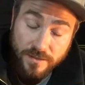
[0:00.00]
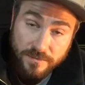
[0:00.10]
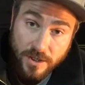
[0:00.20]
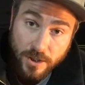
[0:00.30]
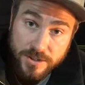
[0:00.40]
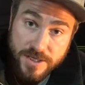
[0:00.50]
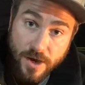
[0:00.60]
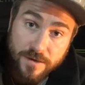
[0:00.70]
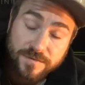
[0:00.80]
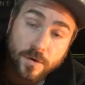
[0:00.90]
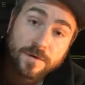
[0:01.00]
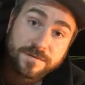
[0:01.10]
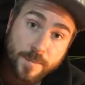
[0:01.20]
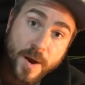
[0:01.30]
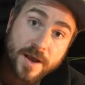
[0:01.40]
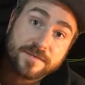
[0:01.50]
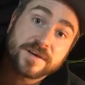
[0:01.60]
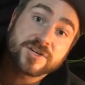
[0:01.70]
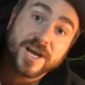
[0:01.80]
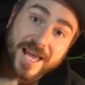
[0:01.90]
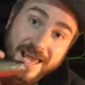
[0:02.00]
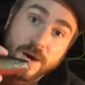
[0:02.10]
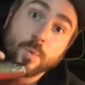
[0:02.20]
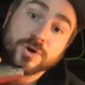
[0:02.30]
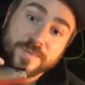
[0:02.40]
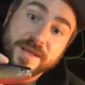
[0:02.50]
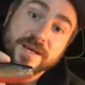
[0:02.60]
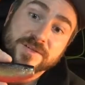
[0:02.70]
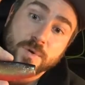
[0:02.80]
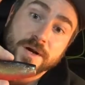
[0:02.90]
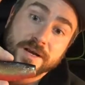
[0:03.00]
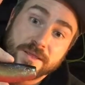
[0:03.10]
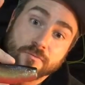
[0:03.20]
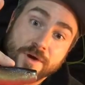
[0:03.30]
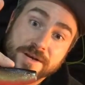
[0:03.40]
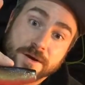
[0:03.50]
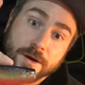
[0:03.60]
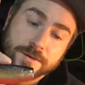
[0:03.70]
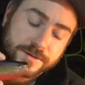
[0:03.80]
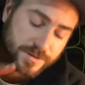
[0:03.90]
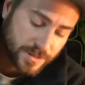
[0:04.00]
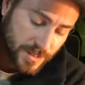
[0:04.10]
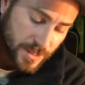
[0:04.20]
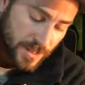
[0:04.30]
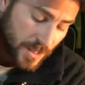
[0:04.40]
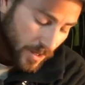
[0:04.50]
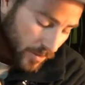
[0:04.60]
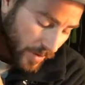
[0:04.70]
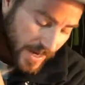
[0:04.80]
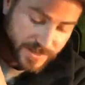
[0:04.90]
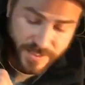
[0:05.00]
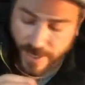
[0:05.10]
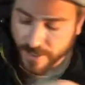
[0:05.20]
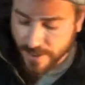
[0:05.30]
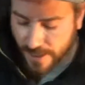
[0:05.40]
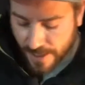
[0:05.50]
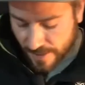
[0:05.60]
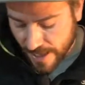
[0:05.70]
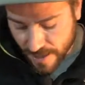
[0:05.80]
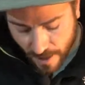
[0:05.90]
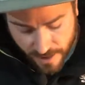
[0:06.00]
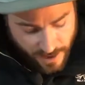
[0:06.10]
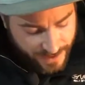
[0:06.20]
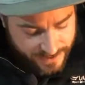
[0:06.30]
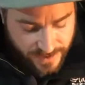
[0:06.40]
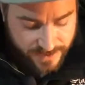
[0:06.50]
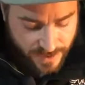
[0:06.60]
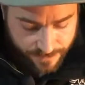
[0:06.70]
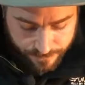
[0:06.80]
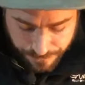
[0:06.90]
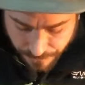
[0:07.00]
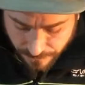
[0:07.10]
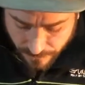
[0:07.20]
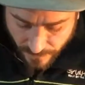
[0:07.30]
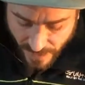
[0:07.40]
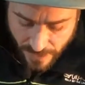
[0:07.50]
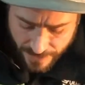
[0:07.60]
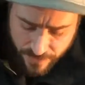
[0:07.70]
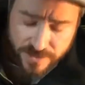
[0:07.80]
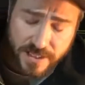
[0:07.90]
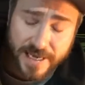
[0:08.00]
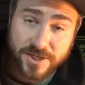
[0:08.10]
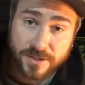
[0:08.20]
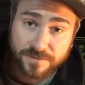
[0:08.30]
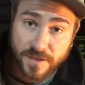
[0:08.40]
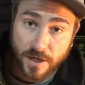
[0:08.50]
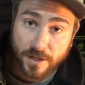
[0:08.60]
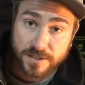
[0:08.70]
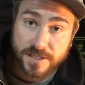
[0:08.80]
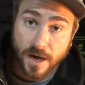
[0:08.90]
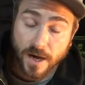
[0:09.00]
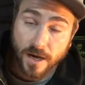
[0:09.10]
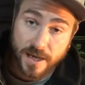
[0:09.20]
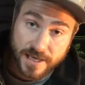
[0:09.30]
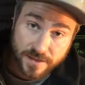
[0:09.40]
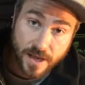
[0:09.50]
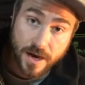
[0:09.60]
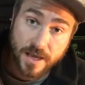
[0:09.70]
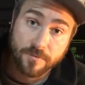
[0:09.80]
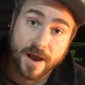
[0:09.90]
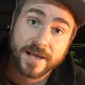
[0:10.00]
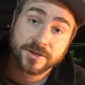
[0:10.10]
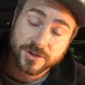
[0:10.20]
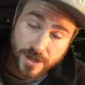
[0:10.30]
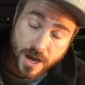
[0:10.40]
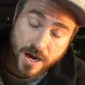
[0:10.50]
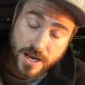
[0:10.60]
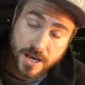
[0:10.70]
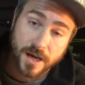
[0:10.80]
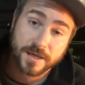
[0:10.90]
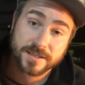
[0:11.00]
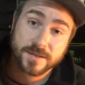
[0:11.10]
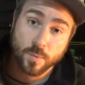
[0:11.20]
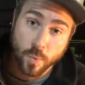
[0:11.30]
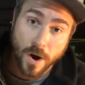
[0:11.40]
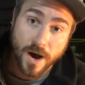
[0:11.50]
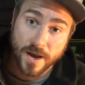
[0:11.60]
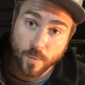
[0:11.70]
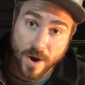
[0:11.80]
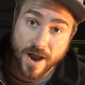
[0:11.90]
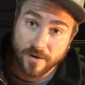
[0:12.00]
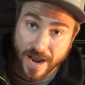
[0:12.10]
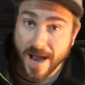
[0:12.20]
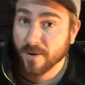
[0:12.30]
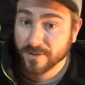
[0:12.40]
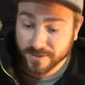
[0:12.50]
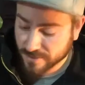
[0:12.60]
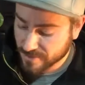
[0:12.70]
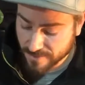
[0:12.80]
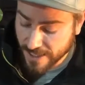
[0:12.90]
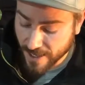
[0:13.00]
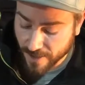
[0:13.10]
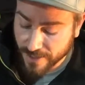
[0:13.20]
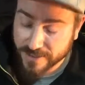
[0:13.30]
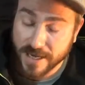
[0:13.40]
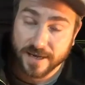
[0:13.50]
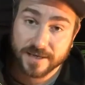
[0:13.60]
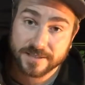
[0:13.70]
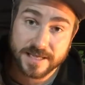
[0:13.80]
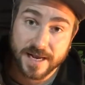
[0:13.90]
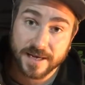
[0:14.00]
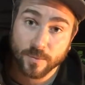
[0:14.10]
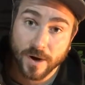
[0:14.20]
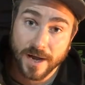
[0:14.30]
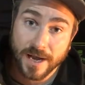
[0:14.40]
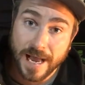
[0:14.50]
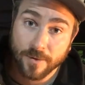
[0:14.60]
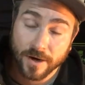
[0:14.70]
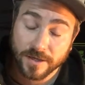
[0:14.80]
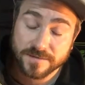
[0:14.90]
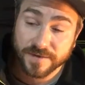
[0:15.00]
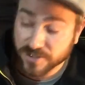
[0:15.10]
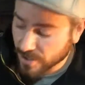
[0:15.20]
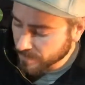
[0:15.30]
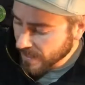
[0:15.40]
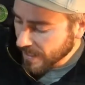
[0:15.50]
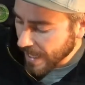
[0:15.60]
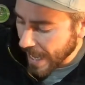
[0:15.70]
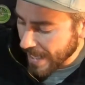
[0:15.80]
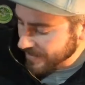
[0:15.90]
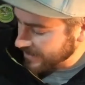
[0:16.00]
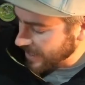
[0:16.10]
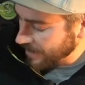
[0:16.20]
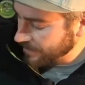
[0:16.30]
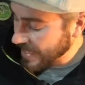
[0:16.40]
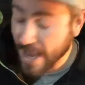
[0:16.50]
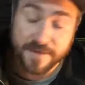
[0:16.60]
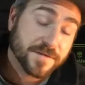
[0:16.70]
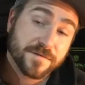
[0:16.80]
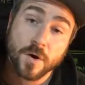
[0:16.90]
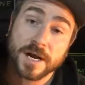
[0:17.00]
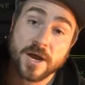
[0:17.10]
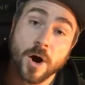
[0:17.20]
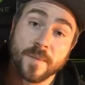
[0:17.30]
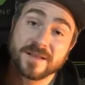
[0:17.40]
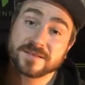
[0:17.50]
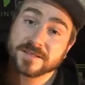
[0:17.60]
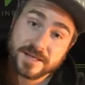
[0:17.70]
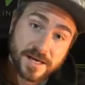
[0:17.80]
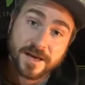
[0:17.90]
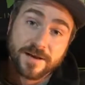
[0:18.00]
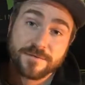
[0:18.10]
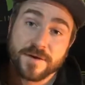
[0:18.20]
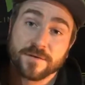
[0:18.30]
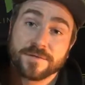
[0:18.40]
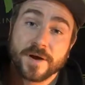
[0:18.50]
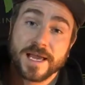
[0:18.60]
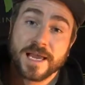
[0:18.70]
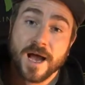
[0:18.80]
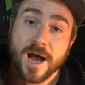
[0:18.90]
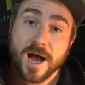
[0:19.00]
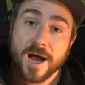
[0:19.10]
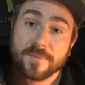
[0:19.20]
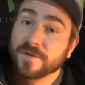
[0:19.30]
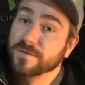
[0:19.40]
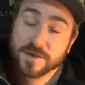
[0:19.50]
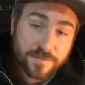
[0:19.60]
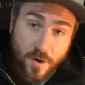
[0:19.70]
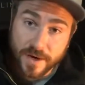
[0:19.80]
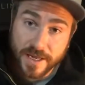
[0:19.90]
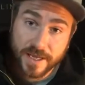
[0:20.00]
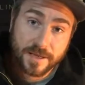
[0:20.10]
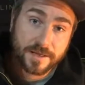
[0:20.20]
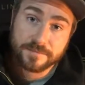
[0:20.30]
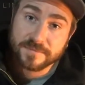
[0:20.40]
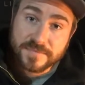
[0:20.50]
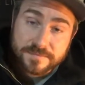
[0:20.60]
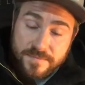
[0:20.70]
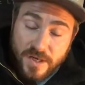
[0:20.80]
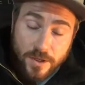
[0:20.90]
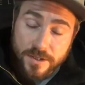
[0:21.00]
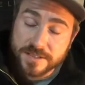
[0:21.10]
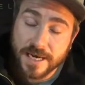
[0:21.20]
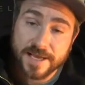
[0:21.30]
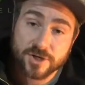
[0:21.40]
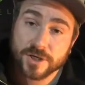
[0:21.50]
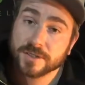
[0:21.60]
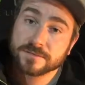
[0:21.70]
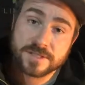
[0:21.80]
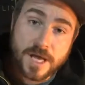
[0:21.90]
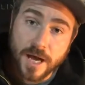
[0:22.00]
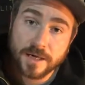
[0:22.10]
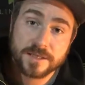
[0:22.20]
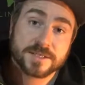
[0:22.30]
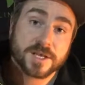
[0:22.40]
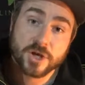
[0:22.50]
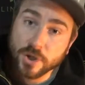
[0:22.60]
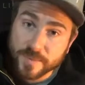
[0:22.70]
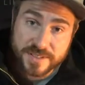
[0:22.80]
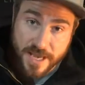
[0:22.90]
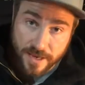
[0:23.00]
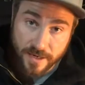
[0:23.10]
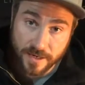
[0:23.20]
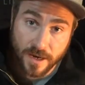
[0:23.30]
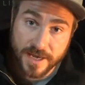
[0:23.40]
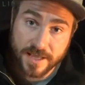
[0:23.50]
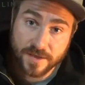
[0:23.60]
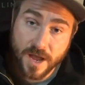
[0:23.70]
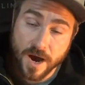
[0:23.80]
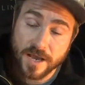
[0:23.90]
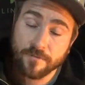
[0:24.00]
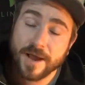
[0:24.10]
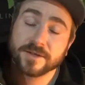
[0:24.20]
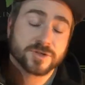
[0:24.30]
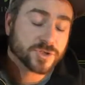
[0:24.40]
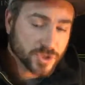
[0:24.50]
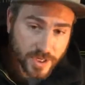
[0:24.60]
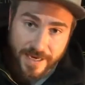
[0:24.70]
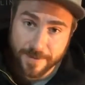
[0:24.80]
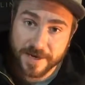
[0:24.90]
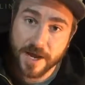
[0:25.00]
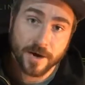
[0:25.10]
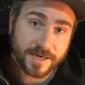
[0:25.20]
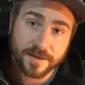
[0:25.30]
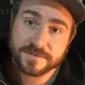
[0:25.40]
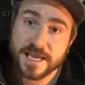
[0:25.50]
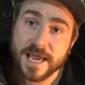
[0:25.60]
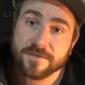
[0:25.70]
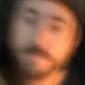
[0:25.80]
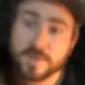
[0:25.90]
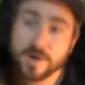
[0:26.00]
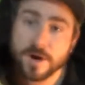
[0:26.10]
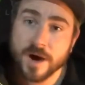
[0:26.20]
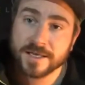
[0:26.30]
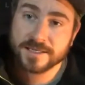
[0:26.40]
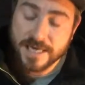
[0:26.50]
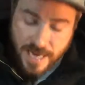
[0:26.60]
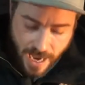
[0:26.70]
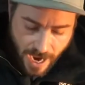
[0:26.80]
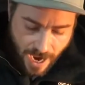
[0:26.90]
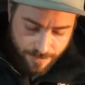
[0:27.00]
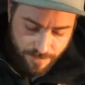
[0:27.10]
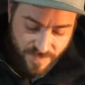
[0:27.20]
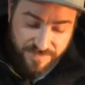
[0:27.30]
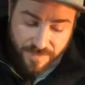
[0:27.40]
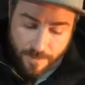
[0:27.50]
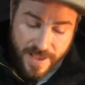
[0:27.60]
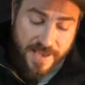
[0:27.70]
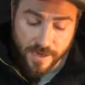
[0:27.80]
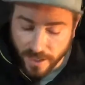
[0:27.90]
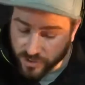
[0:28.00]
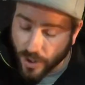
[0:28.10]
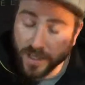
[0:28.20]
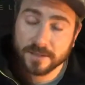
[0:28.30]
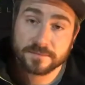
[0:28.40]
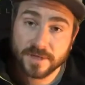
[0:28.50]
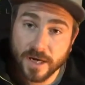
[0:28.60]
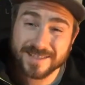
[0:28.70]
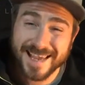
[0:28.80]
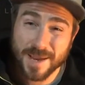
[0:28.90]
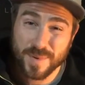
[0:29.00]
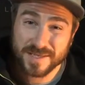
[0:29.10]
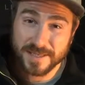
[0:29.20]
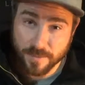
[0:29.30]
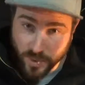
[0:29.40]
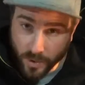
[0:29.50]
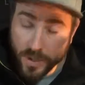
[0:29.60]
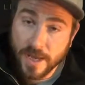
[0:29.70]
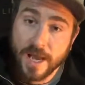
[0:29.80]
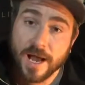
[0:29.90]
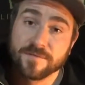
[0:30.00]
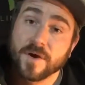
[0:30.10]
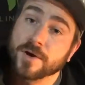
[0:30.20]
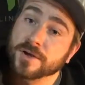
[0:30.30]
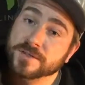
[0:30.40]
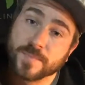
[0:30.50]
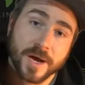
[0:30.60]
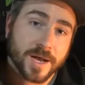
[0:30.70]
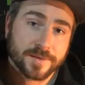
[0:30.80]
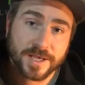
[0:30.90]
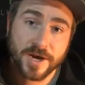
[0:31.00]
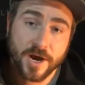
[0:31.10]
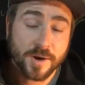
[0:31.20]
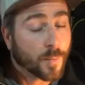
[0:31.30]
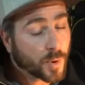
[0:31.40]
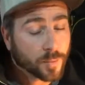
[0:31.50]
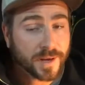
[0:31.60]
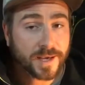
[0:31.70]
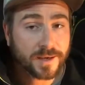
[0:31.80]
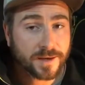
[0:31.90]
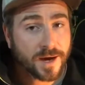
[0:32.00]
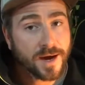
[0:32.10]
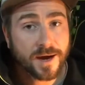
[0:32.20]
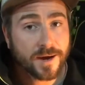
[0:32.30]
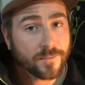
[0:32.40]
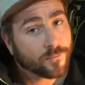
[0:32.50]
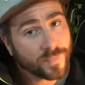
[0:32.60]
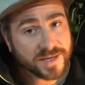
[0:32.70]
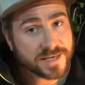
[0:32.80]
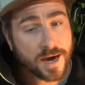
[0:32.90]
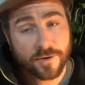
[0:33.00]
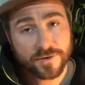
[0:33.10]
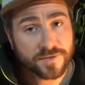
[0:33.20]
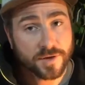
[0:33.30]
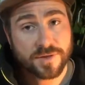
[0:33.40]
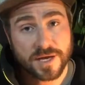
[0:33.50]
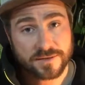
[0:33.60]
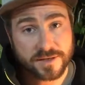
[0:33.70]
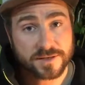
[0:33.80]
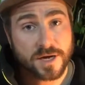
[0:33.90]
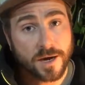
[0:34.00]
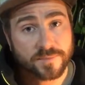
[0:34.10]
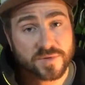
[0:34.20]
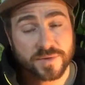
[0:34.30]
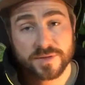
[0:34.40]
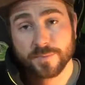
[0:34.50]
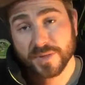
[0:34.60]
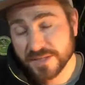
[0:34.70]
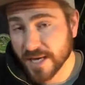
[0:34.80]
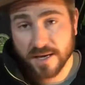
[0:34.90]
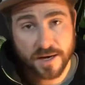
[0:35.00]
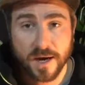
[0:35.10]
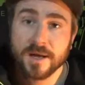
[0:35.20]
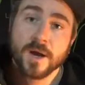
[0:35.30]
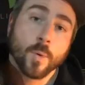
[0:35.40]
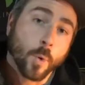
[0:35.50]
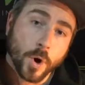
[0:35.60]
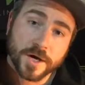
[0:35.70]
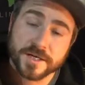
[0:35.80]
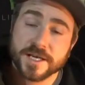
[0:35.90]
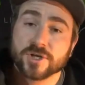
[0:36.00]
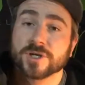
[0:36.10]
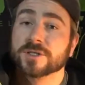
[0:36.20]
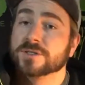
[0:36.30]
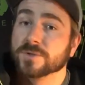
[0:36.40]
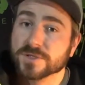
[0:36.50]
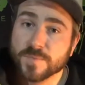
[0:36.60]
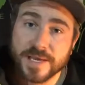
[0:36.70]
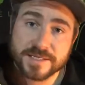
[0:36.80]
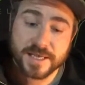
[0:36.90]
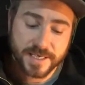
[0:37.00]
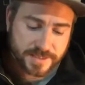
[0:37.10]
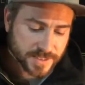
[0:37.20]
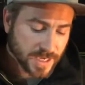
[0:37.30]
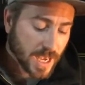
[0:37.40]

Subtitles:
lure to go for pike fishing, it would be this one in the Red Ghost. All right, so there you go, guys. There's a little selection of the lures that I like in the Gunki range, the Gunki colours, why, where, how, and you know exactly how I like to fish them. And yeah, if you've got any comments, feel free. If you've got any lure selections, colours that you particularly like in the Gunki range, do let me know. I'd love to hear from you guys. For me, I try and like to keep it simple and focused, but you know, I'll probably miss out on a few things at times with particular water conditions or species,